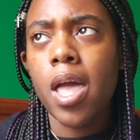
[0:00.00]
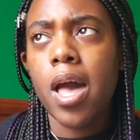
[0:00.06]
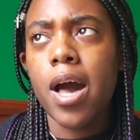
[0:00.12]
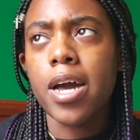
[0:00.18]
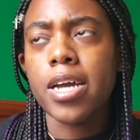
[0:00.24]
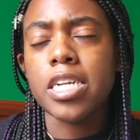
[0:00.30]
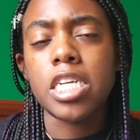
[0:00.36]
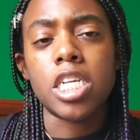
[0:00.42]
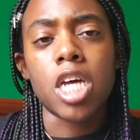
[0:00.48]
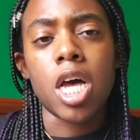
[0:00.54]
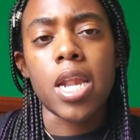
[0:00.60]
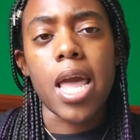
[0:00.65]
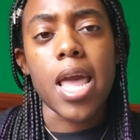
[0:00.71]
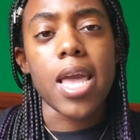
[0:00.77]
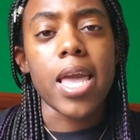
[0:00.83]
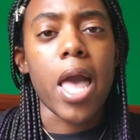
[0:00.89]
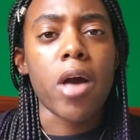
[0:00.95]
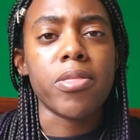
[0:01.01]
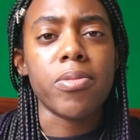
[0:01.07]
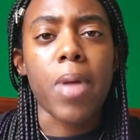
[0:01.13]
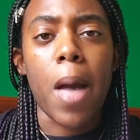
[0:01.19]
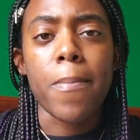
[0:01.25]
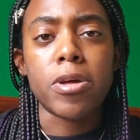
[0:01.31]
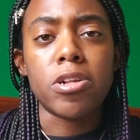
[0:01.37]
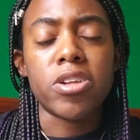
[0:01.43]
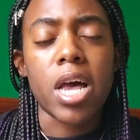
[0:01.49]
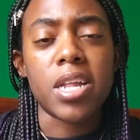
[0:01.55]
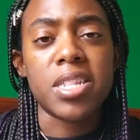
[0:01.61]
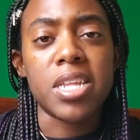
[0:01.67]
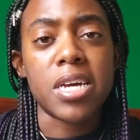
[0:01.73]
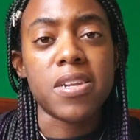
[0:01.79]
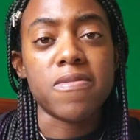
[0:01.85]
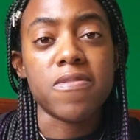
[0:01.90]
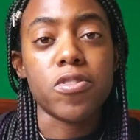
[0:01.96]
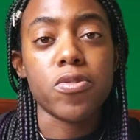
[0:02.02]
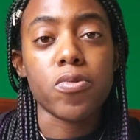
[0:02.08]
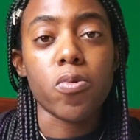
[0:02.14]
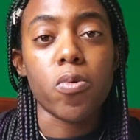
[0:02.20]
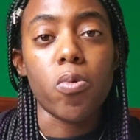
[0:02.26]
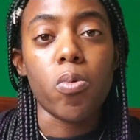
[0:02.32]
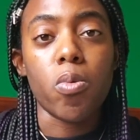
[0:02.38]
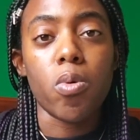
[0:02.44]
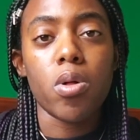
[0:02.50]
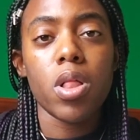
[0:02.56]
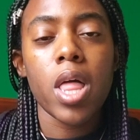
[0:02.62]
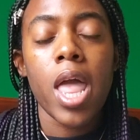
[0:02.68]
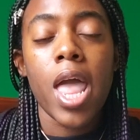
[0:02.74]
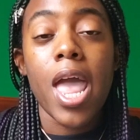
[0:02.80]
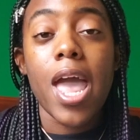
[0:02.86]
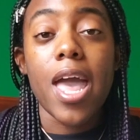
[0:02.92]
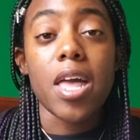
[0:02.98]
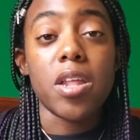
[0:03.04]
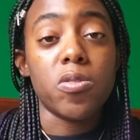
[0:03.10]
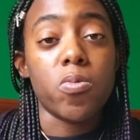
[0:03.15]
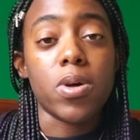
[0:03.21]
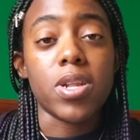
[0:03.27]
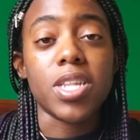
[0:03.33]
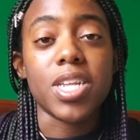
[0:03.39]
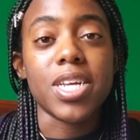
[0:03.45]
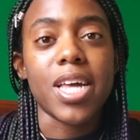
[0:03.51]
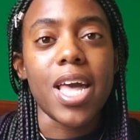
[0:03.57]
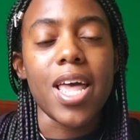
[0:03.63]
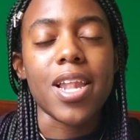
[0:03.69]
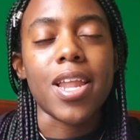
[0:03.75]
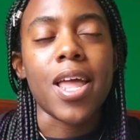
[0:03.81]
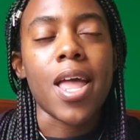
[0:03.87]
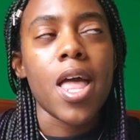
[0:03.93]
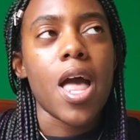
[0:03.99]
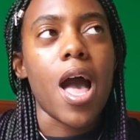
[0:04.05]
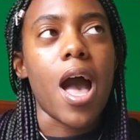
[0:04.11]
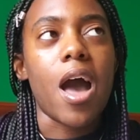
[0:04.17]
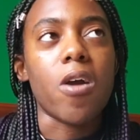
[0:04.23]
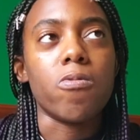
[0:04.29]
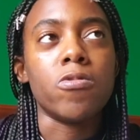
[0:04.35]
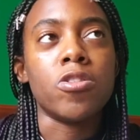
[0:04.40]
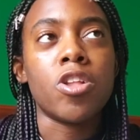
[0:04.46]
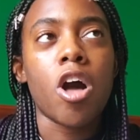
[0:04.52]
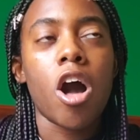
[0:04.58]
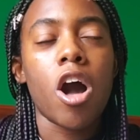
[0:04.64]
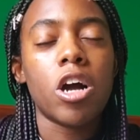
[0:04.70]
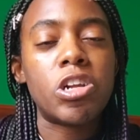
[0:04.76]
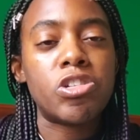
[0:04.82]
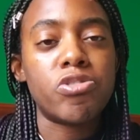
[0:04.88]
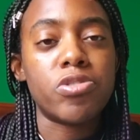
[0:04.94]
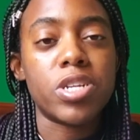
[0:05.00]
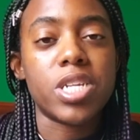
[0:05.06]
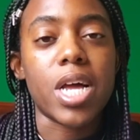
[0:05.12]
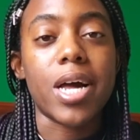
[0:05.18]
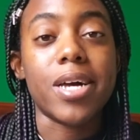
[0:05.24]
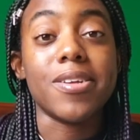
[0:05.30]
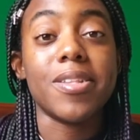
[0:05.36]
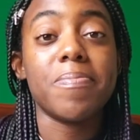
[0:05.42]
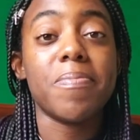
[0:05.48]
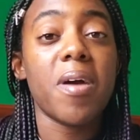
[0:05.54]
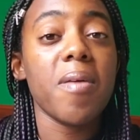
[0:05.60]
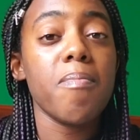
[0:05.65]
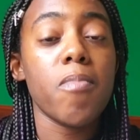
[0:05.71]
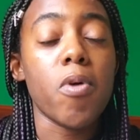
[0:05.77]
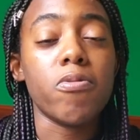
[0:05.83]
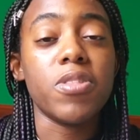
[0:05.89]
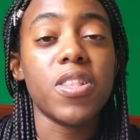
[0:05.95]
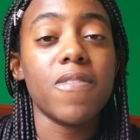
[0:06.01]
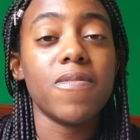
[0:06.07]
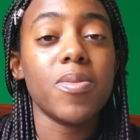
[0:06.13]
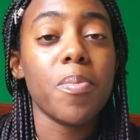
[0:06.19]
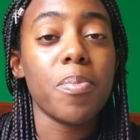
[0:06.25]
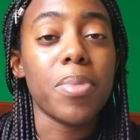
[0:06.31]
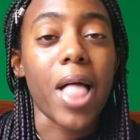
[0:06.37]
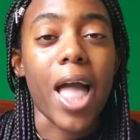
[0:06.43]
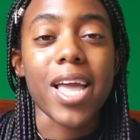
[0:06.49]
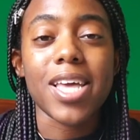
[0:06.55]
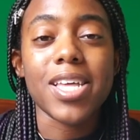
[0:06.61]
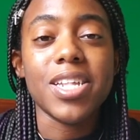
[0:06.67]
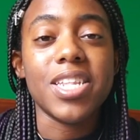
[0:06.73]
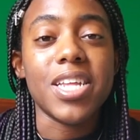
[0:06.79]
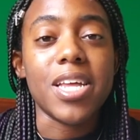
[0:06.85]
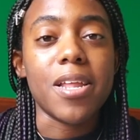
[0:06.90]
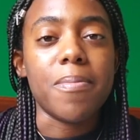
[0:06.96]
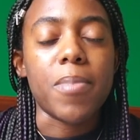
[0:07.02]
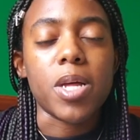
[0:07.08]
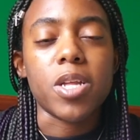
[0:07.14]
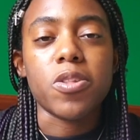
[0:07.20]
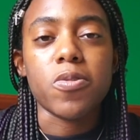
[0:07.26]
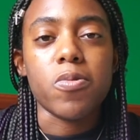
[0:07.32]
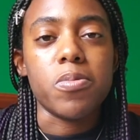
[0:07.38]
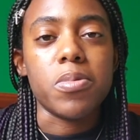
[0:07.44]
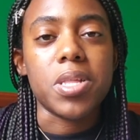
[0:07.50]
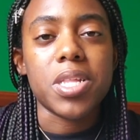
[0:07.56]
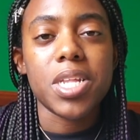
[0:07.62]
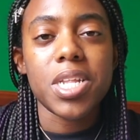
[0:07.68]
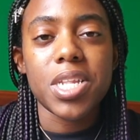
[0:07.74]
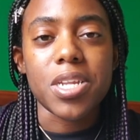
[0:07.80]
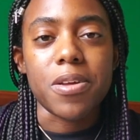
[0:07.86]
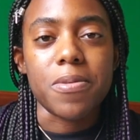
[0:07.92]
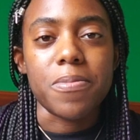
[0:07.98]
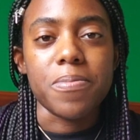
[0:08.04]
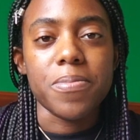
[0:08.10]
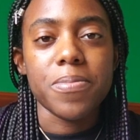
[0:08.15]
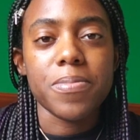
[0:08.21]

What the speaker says: I did not hang out that much outside of school, and once again, I was ostracized by most of the black kids in my school system.